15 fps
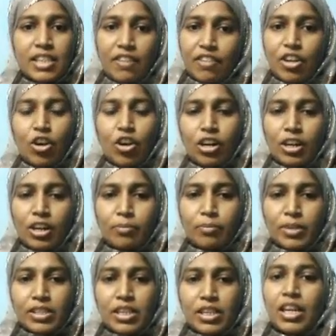7 odd
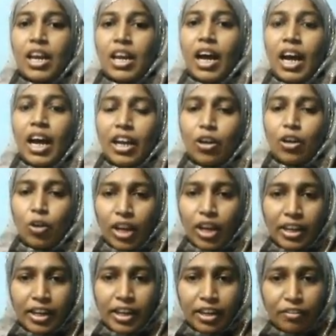numbers. I
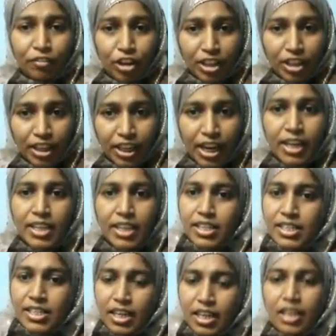located 49 in
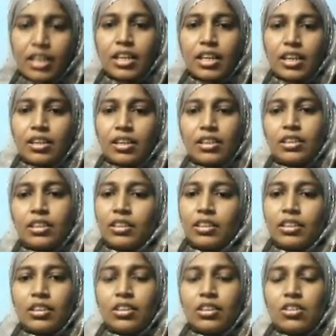the center.
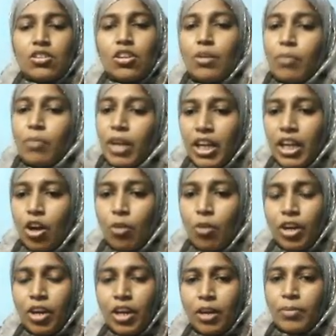So remaining how
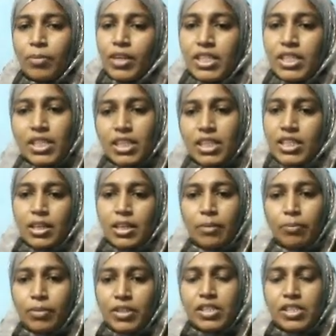many numbers? 6
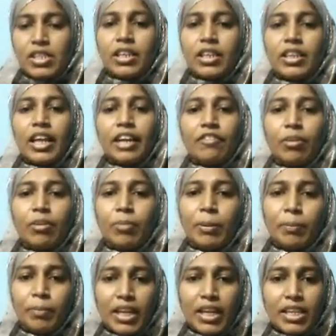numbers. That will
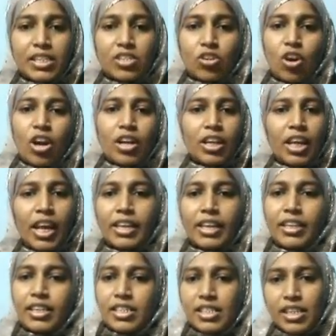be placed on
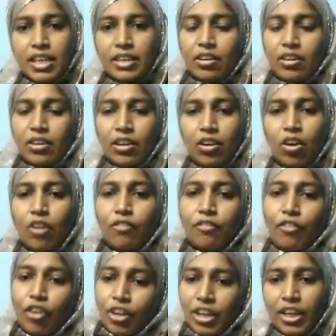either side of
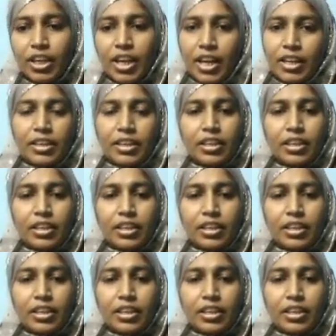49.